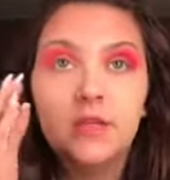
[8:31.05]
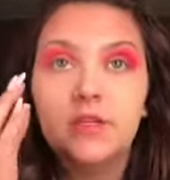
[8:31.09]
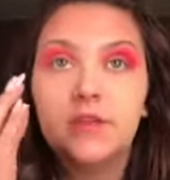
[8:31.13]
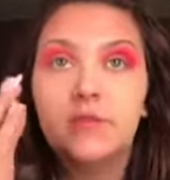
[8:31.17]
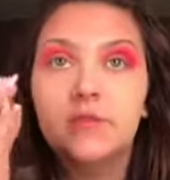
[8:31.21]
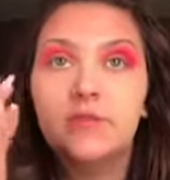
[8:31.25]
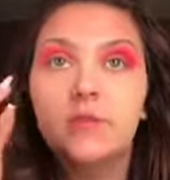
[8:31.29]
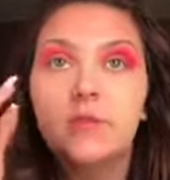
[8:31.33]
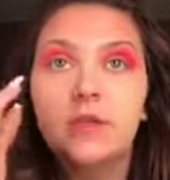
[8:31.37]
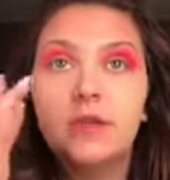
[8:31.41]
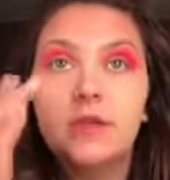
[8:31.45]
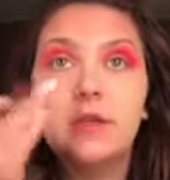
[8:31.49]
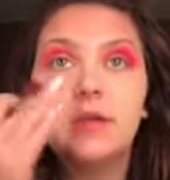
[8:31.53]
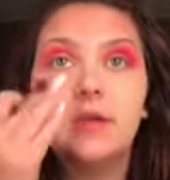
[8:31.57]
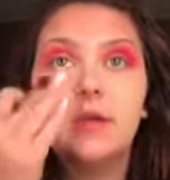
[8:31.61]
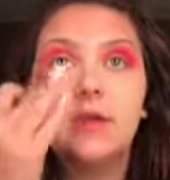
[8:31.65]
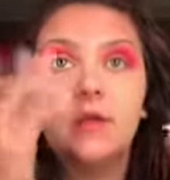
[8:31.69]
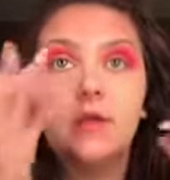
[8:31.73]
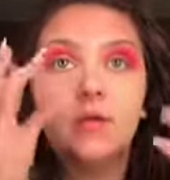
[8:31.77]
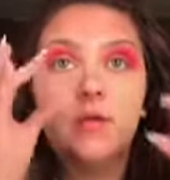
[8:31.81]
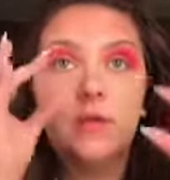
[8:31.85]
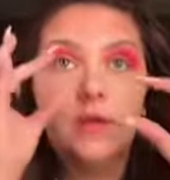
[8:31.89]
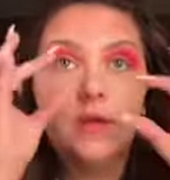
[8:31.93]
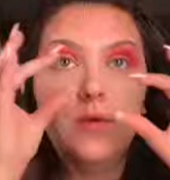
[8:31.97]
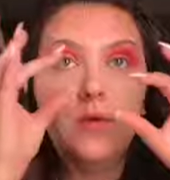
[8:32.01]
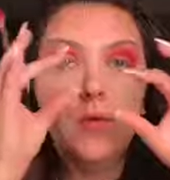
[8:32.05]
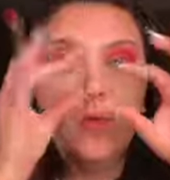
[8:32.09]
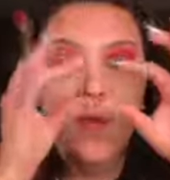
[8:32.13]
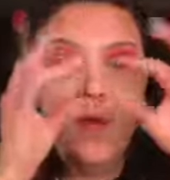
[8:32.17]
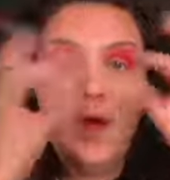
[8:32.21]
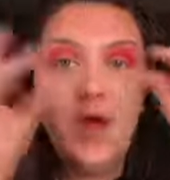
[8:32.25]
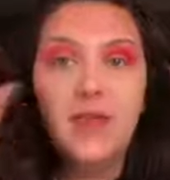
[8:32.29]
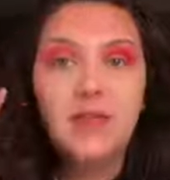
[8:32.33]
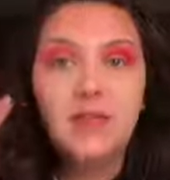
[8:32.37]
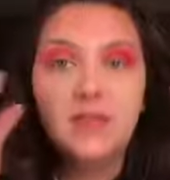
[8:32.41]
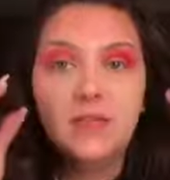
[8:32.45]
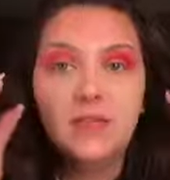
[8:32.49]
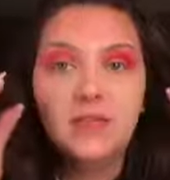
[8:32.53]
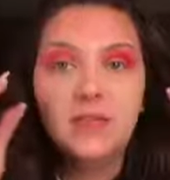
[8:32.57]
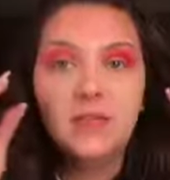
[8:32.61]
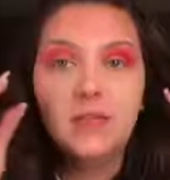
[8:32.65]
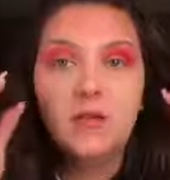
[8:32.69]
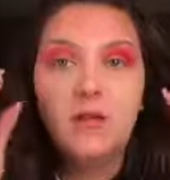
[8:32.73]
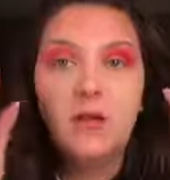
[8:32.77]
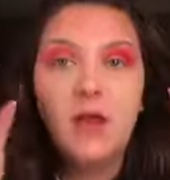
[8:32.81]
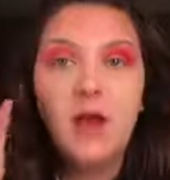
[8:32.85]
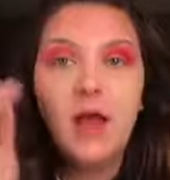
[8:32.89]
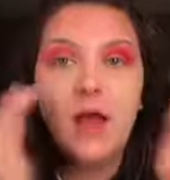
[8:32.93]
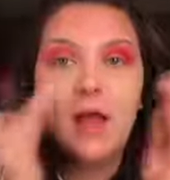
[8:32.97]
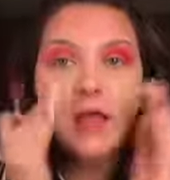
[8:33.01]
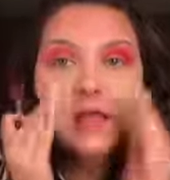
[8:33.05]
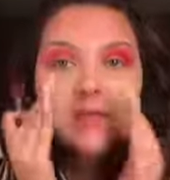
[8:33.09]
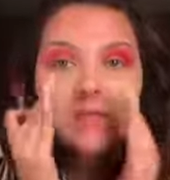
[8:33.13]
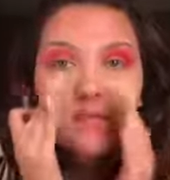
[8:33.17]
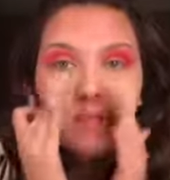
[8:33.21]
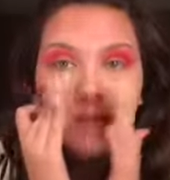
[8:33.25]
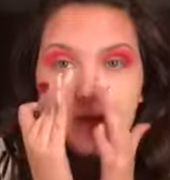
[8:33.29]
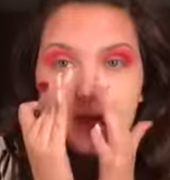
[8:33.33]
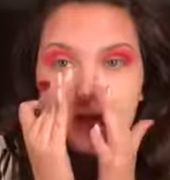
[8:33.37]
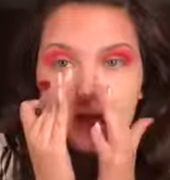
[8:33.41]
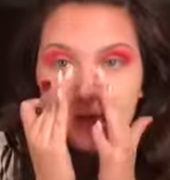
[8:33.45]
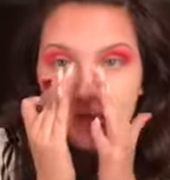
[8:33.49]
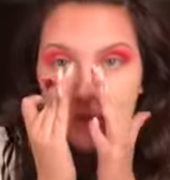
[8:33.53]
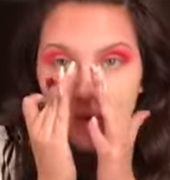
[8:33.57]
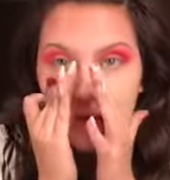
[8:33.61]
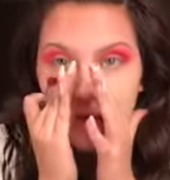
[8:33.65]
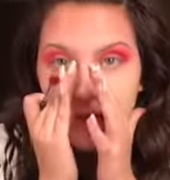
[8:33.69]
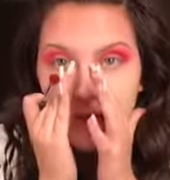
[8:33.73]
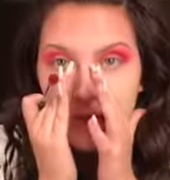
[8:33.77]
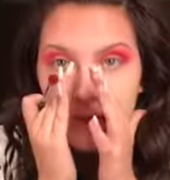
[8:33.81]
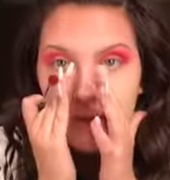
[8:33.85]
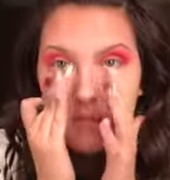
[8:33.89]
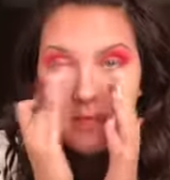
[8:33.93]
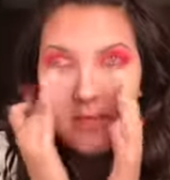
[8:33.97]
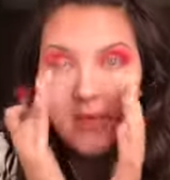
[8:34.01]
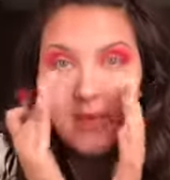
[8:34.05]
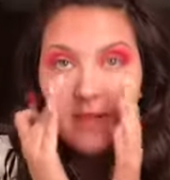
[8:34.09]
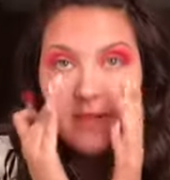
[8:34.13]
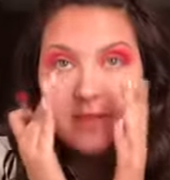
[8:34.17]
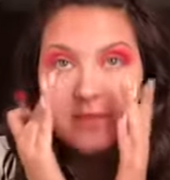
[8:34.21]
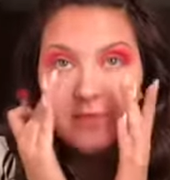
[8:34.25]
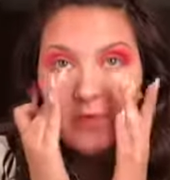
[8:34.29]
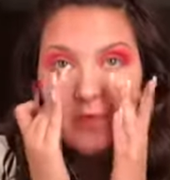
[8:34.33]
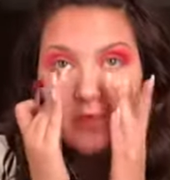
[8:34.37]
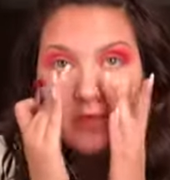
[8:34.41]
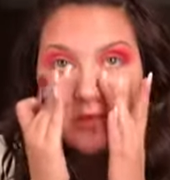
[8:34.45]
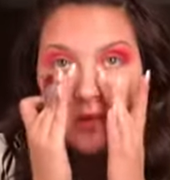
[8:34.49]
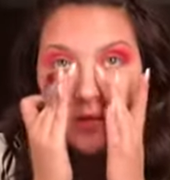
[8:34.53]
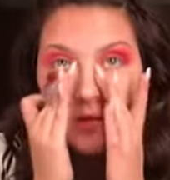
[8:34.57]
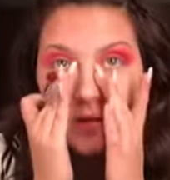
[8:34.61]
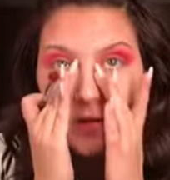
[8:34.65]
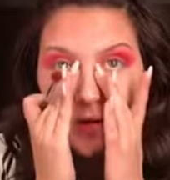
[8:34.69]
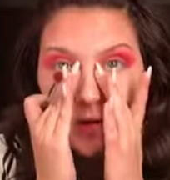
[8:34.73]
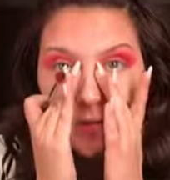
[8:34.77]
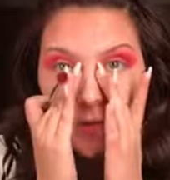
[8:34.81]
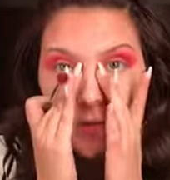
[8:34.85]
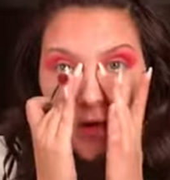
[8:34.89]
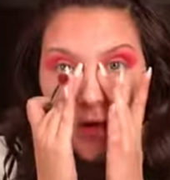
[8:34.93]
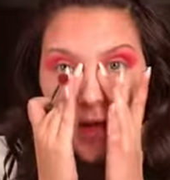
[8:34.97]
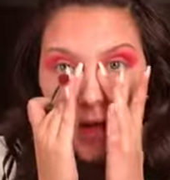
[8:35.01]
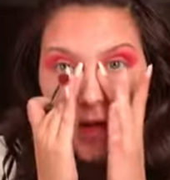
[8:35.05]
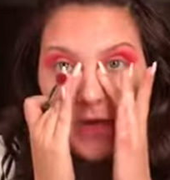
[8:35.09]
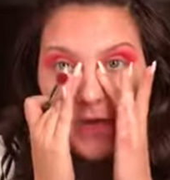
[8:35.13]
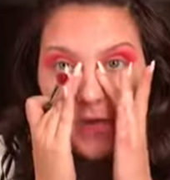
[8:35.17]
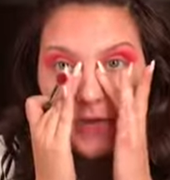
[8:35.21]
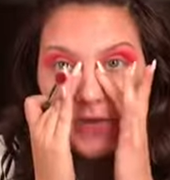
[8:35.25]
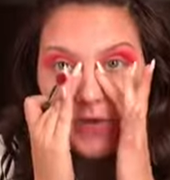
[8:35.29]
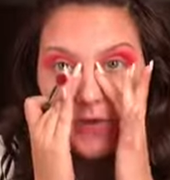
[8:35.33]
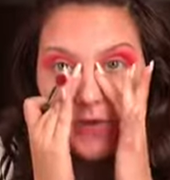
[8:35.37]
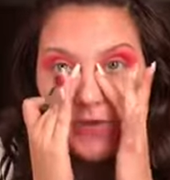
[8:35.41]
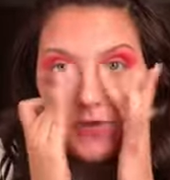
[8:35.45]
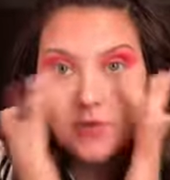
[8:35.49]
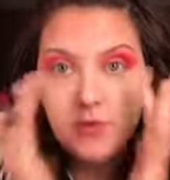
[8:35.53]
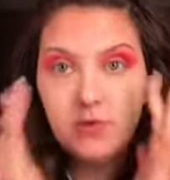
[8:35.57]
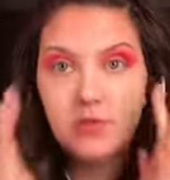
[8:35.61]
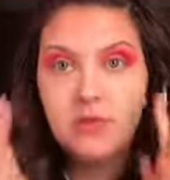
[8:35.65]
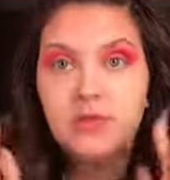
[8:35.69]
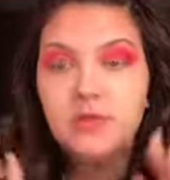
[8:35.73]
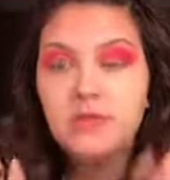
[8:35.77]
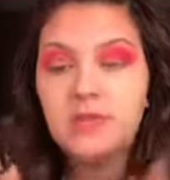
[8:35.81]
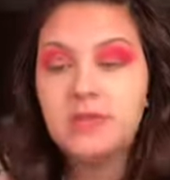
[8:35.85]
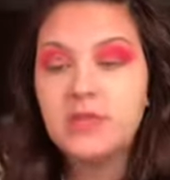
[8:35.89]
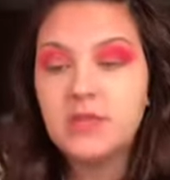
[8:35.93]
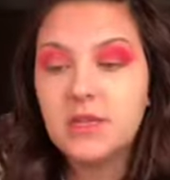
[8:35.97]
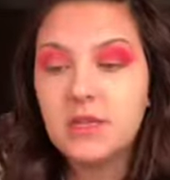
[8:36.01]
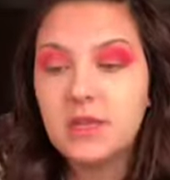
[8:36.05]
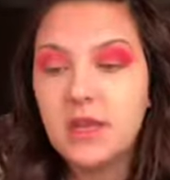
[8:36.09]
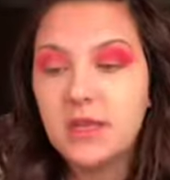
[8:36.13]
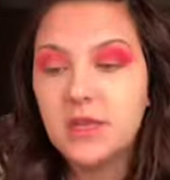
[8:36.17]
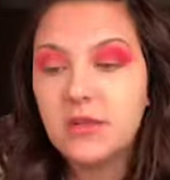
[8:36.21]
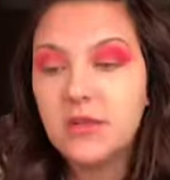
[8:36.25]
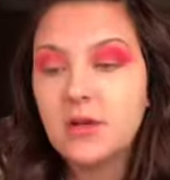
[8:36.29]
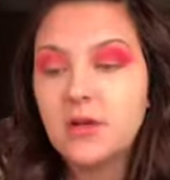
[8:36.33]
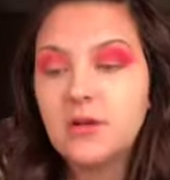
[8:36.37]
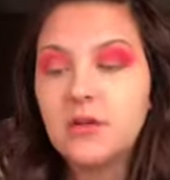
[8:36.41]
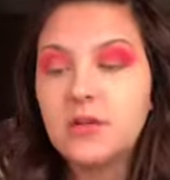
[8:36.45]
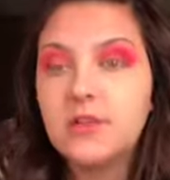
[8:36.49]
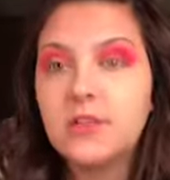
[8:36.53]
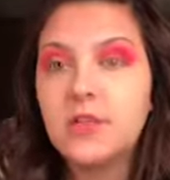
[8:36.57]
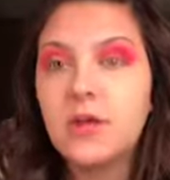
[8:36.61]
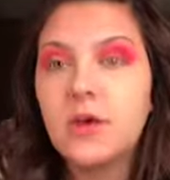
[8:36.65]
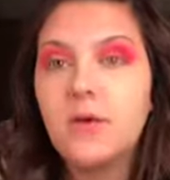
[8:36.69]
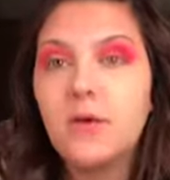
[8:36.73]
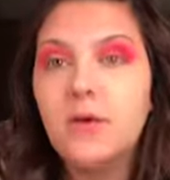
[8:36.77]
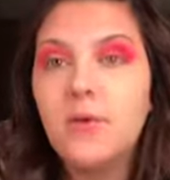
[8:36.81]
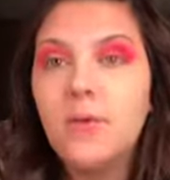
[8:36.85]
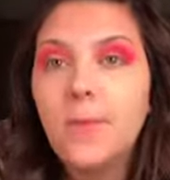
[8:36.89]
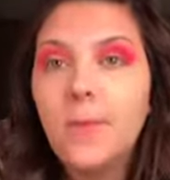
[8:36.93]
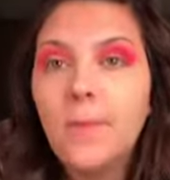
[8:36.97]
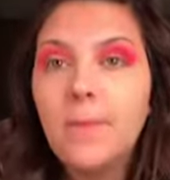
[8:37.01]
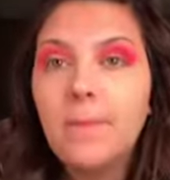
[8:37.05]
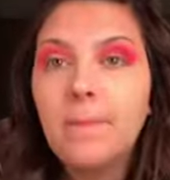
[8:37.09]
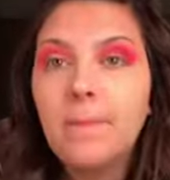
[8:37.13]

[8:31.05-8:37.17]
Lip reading: to really, it widens their eyes, but to me it makes me look like my eyes are too close together. So